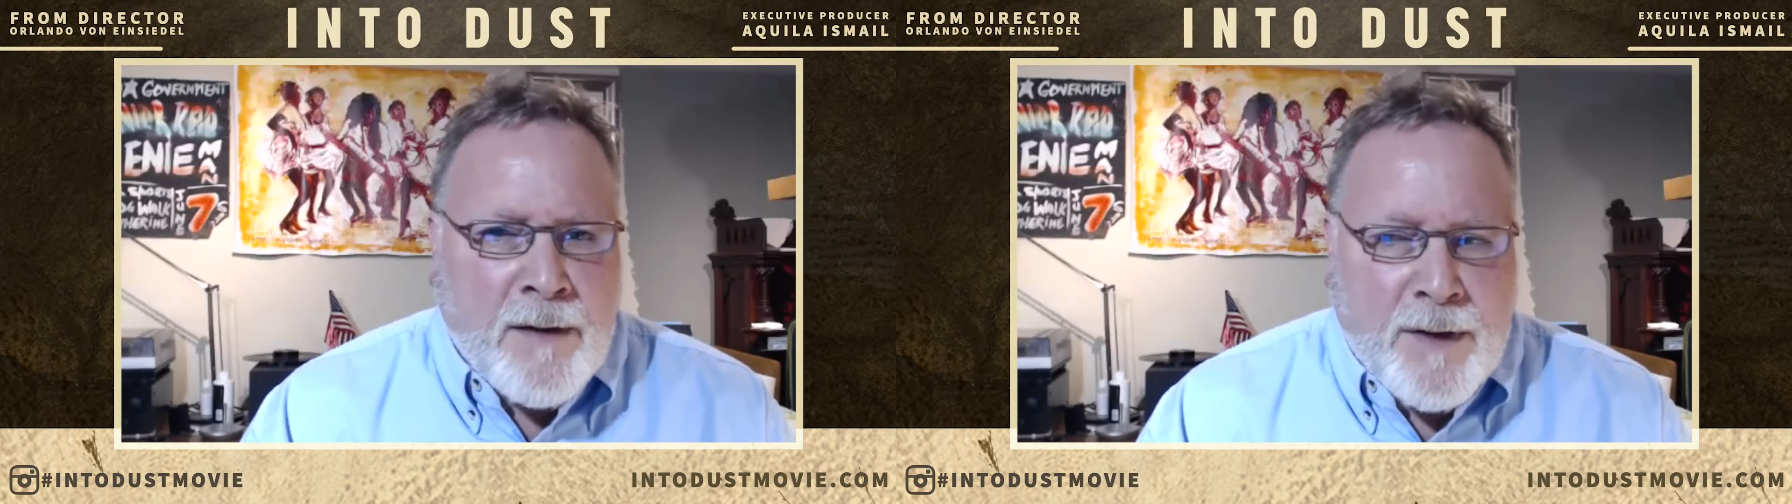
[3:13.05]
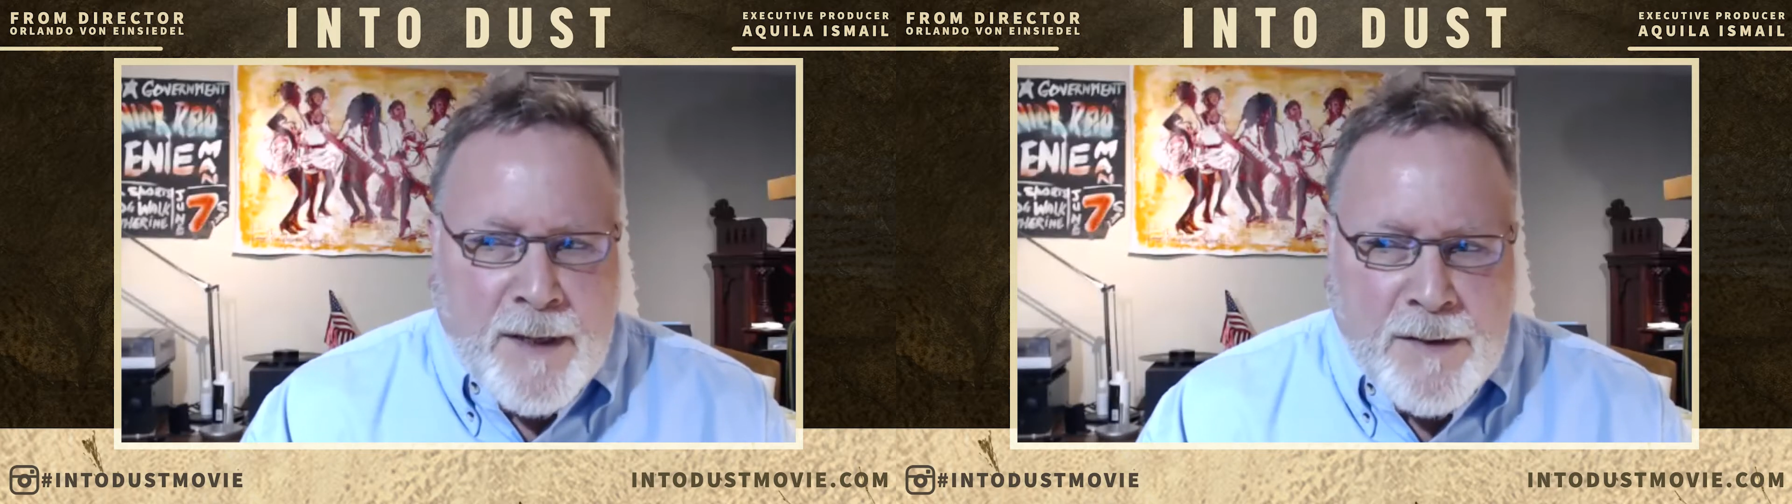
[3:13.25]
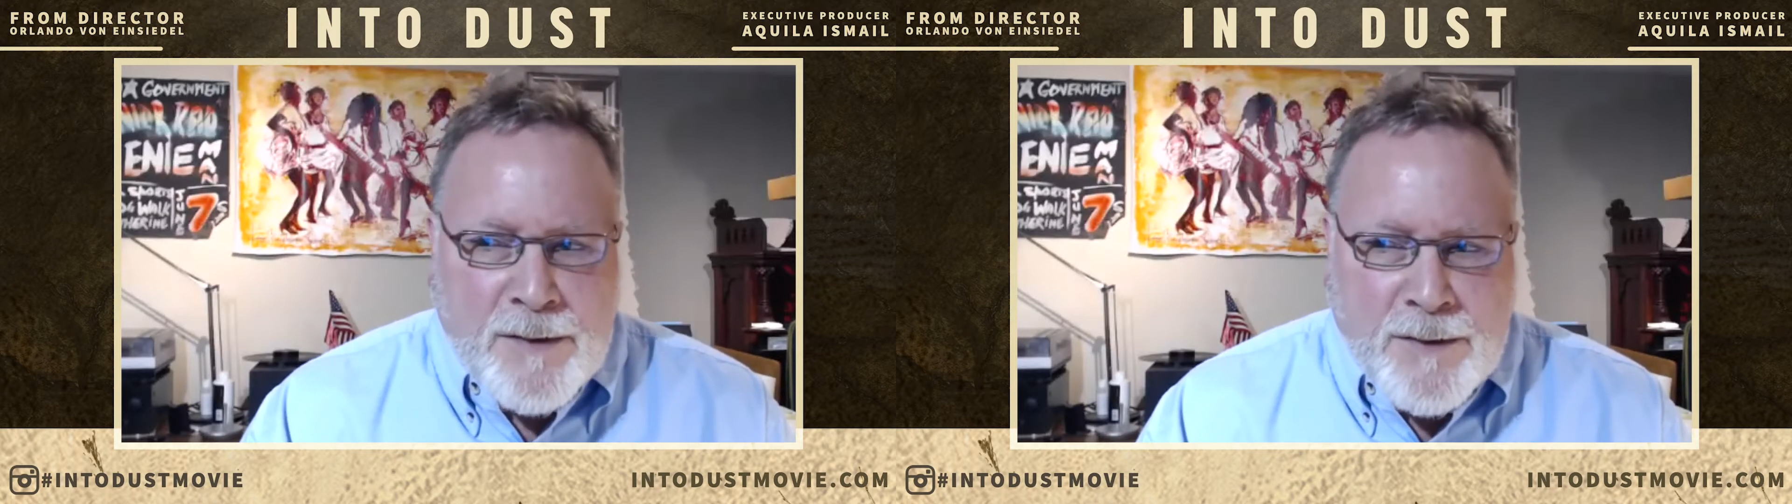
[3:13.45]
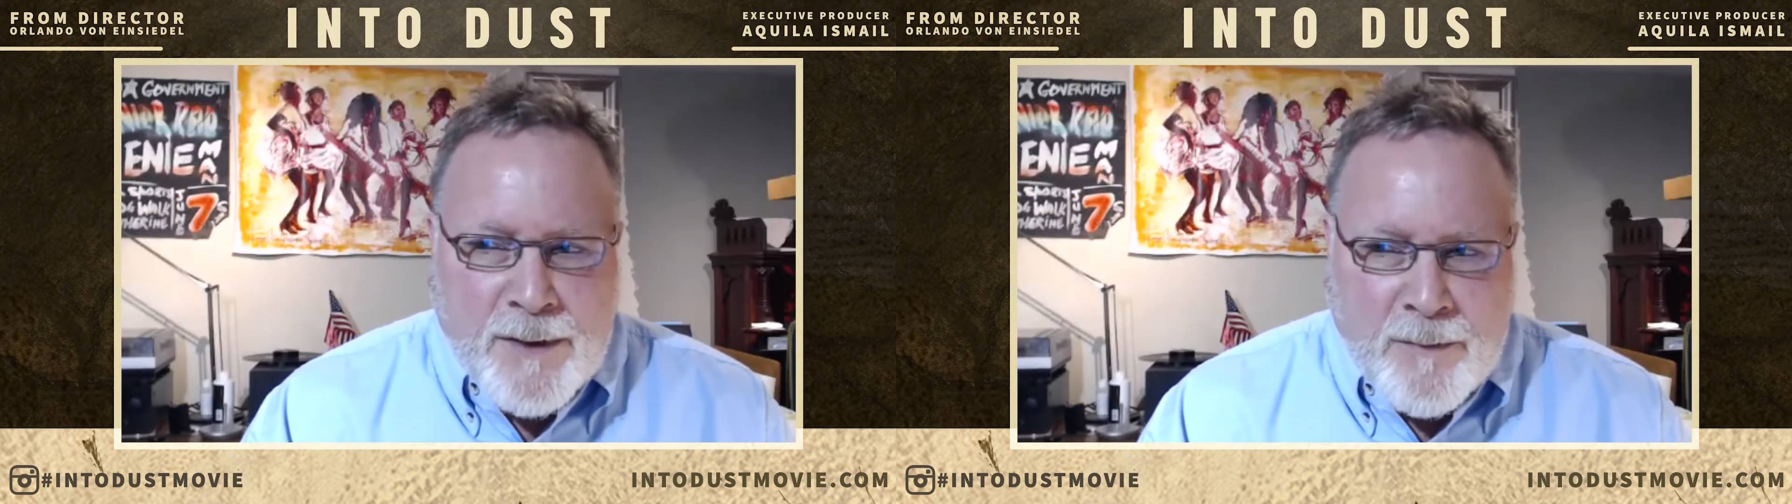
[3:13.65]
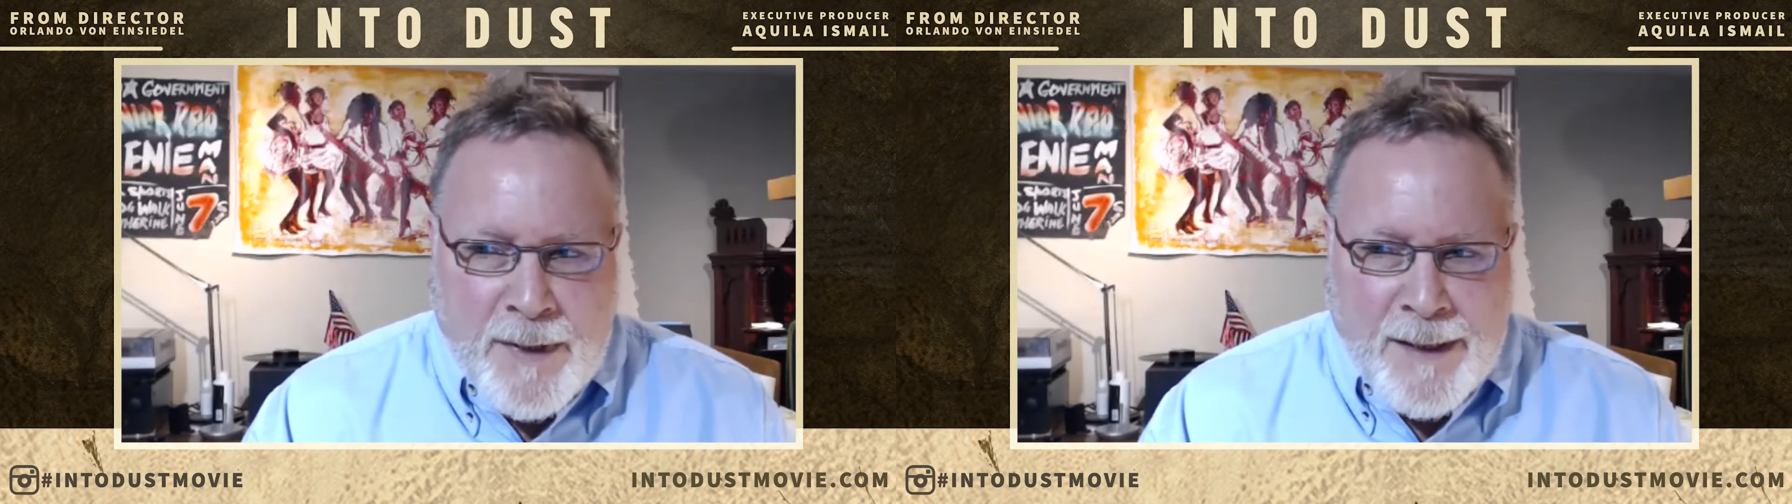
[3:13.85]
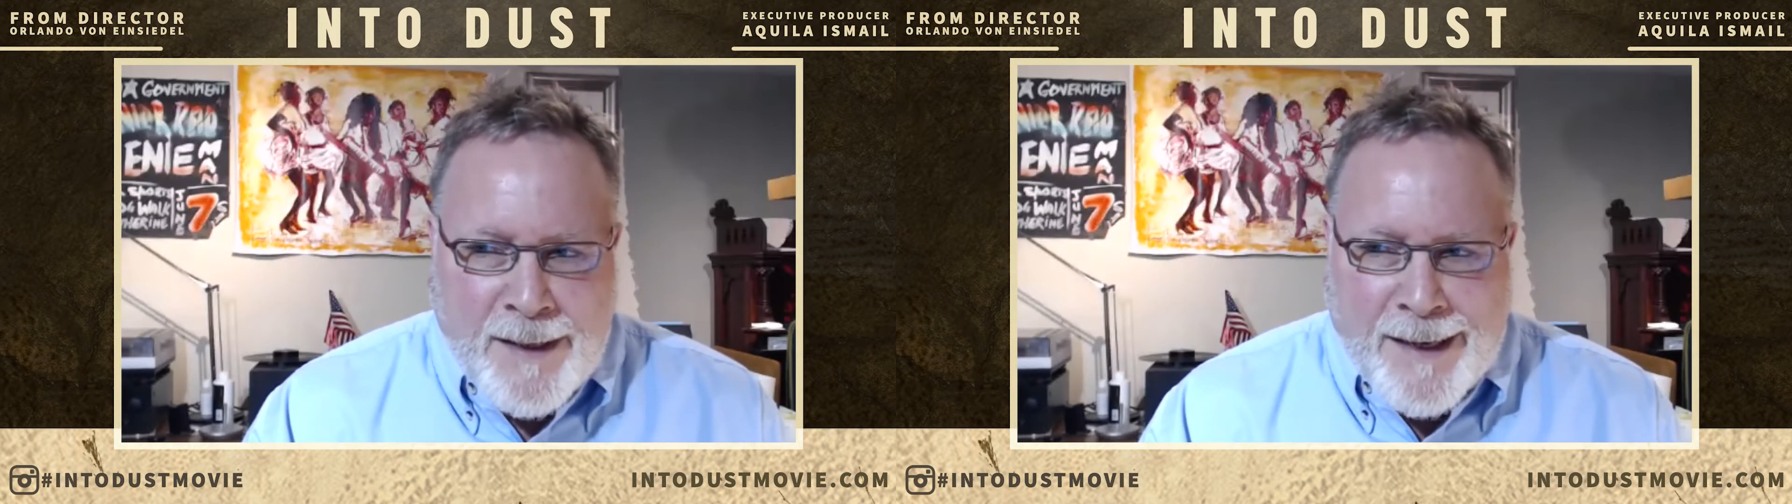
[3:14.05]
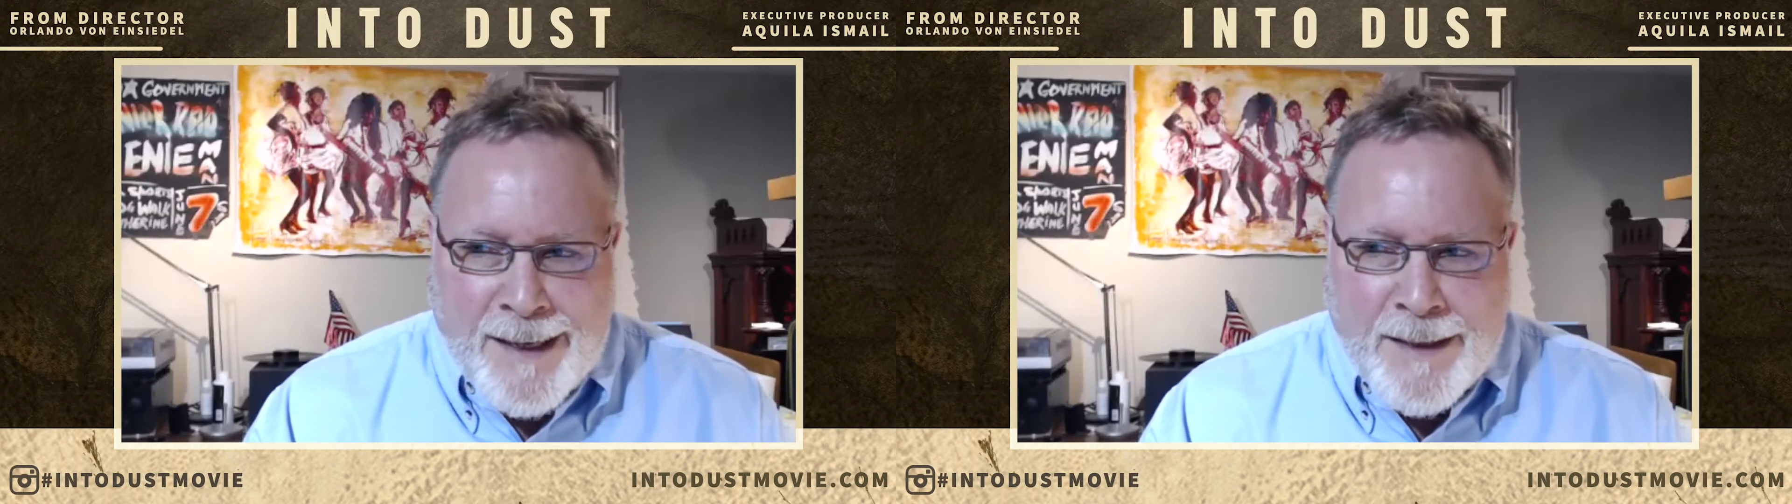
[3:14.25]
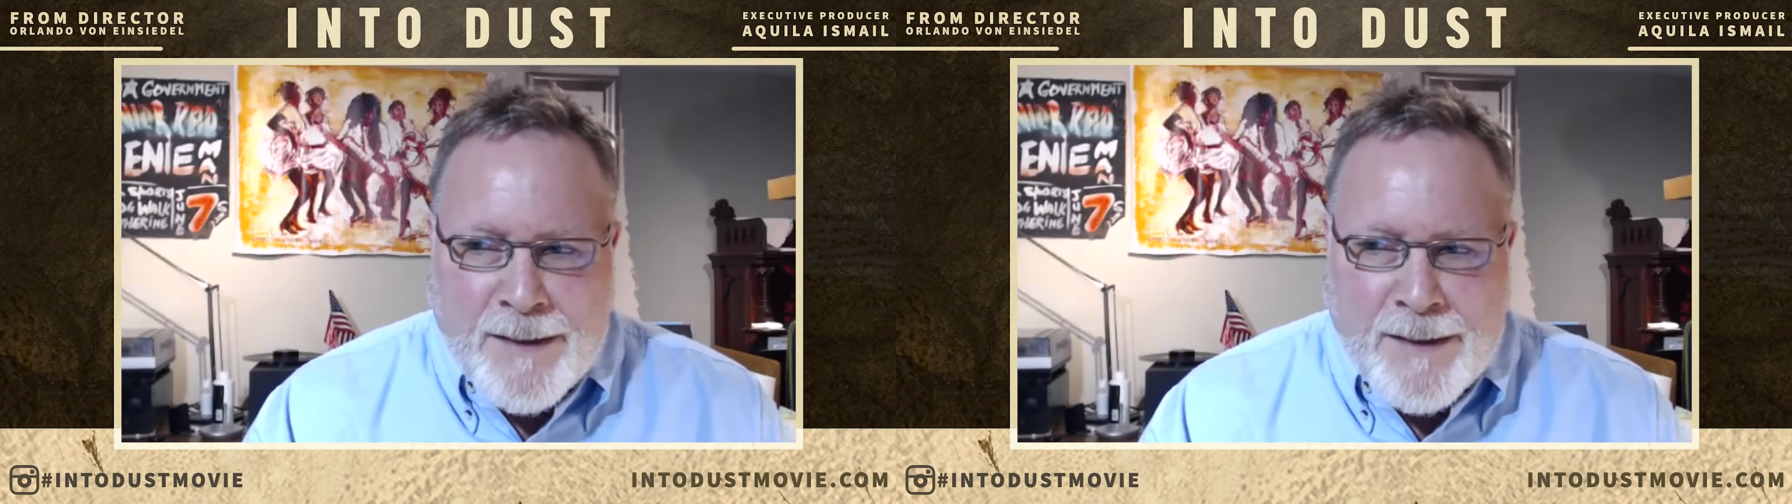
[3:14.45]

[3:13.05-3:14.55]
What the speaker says: a history of being a